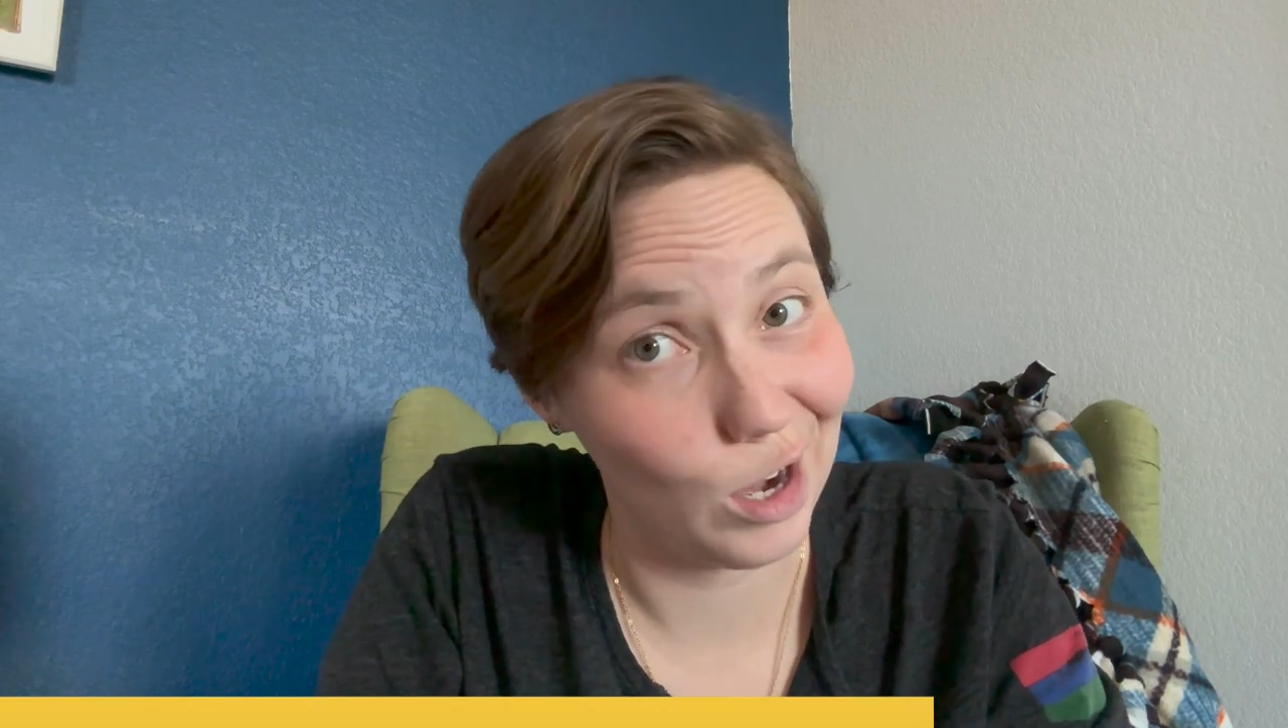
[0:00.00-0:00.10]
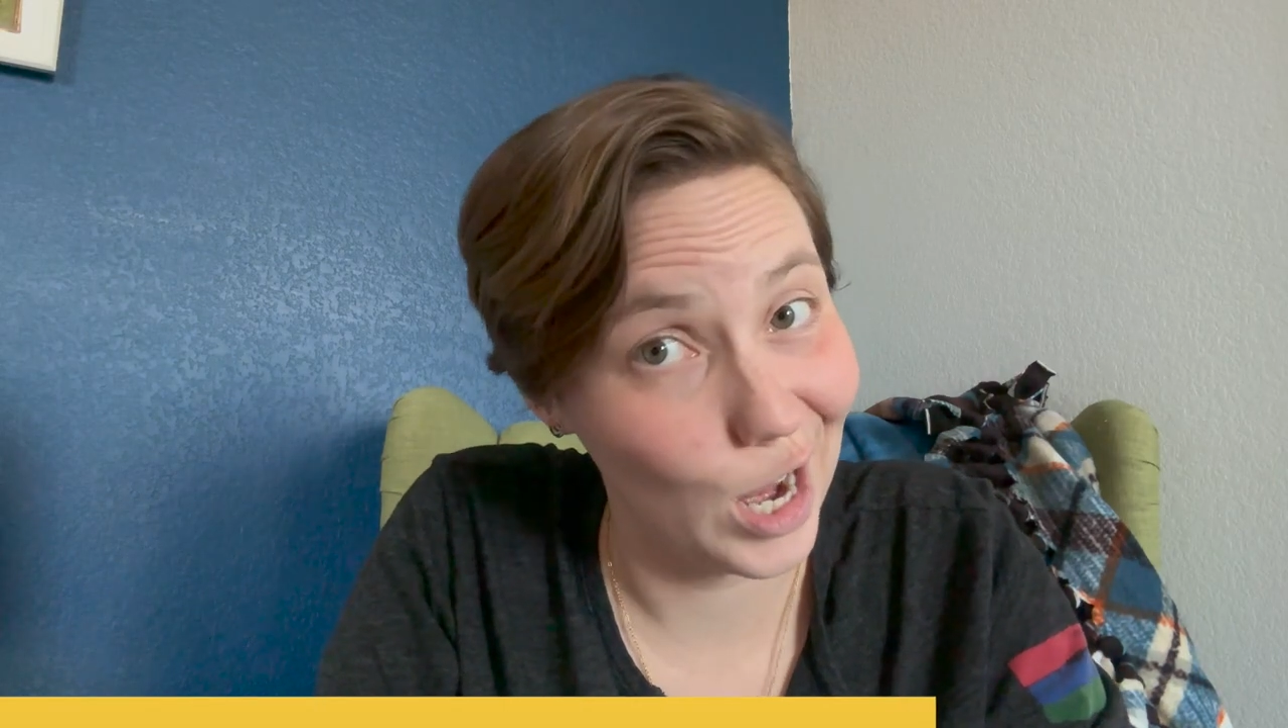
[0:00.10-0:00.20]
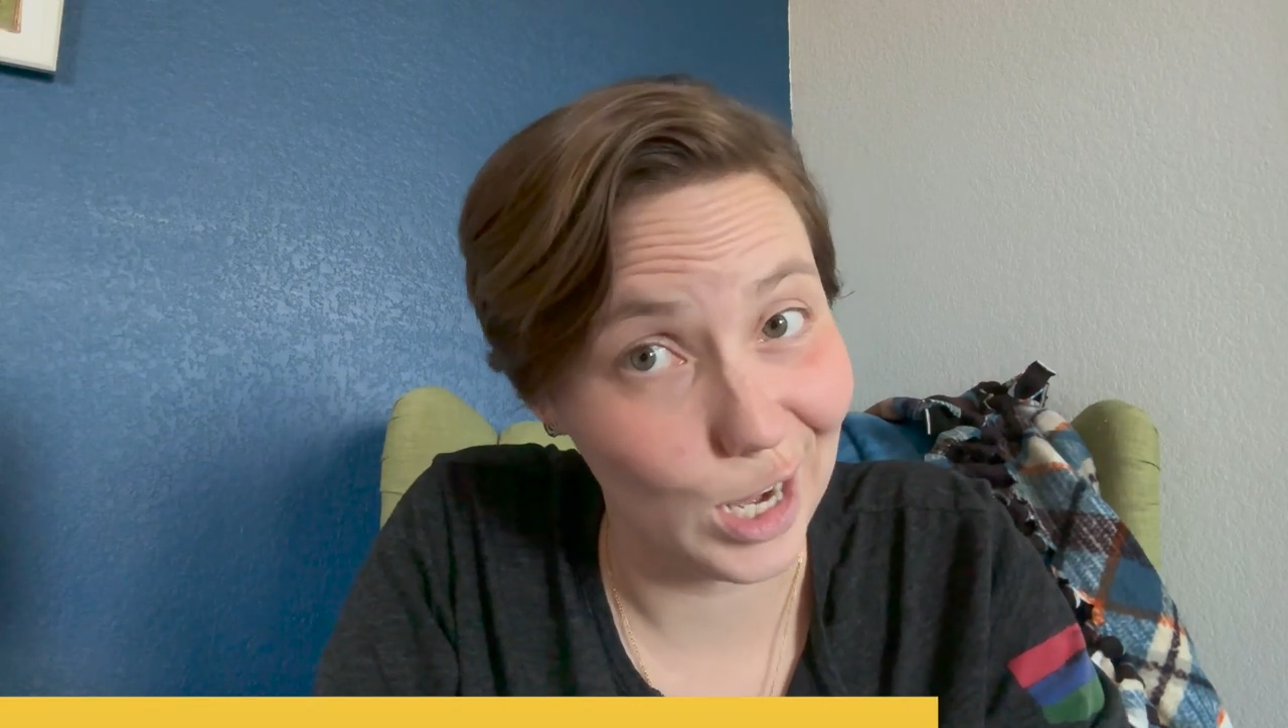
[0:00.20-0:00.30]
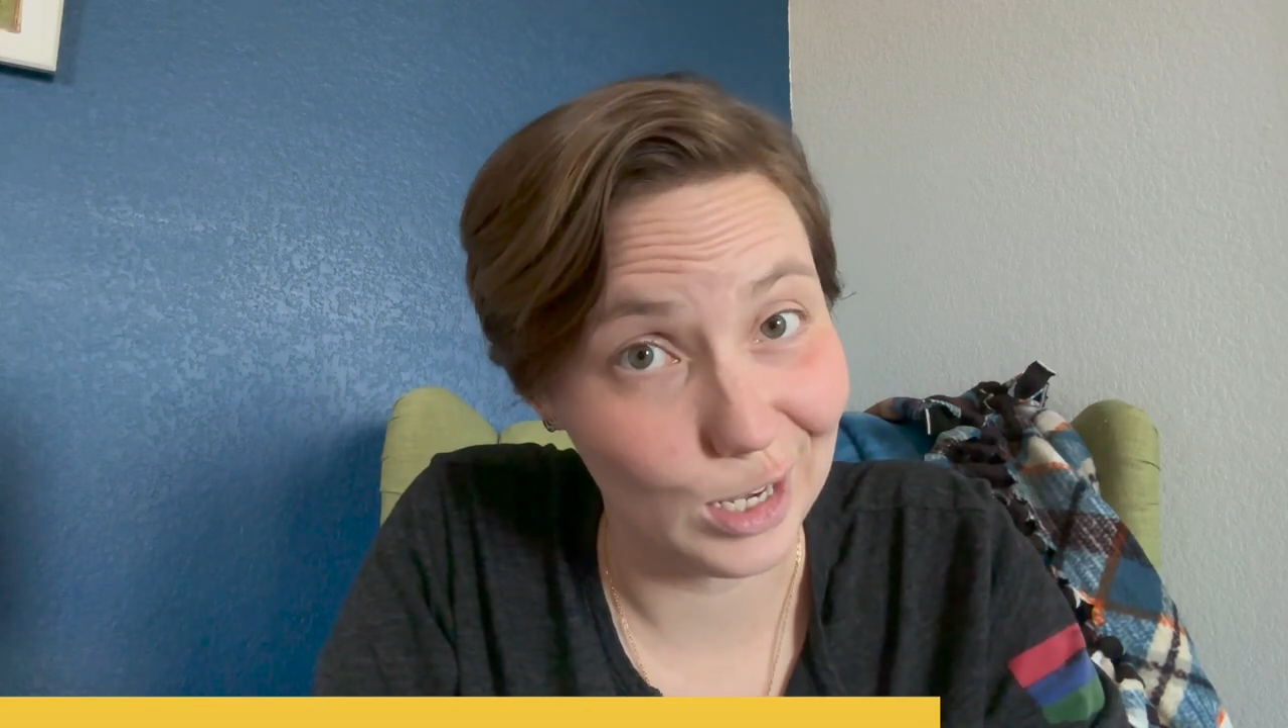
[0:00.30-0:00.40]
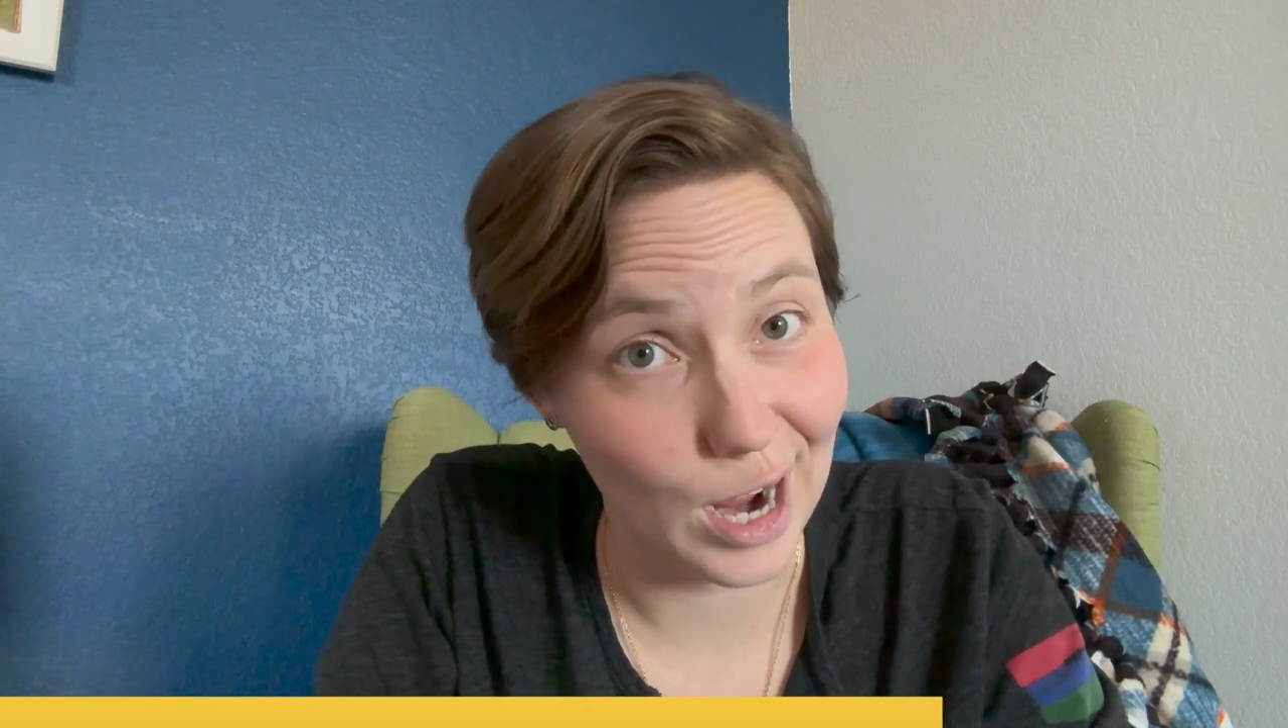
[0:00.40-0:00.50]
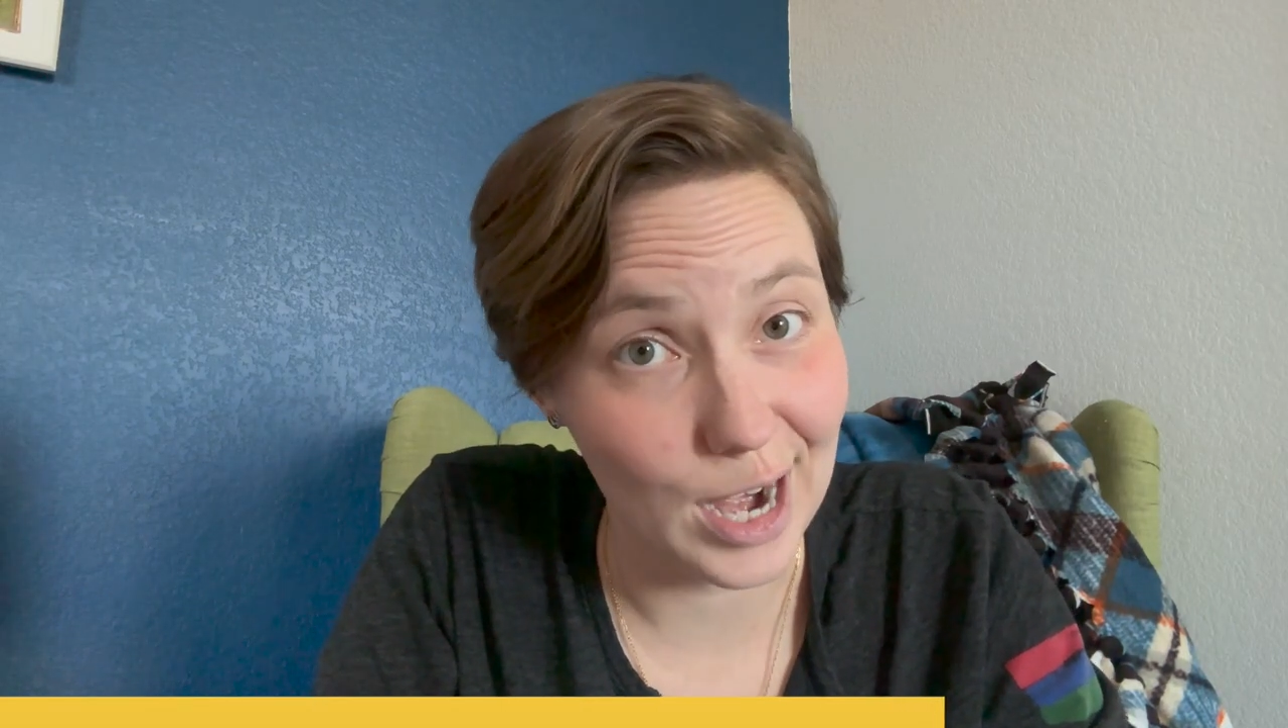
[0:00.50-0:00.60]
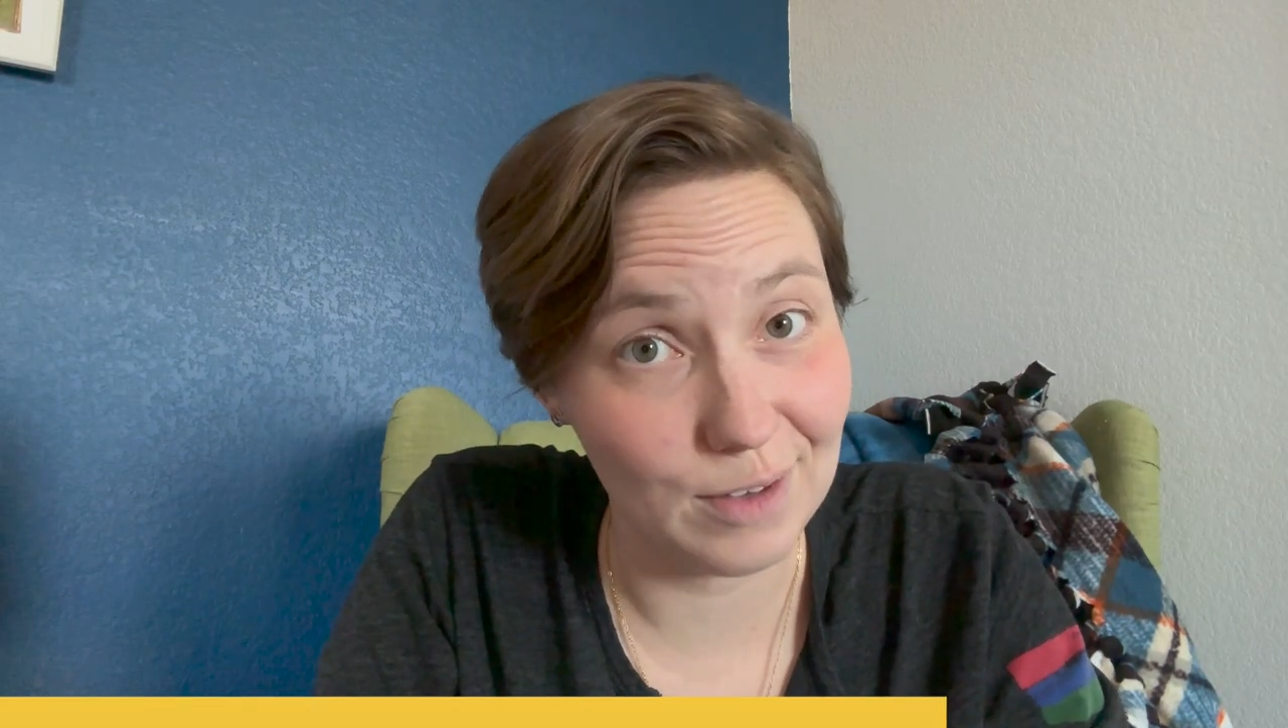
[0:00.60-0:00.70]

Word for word: 89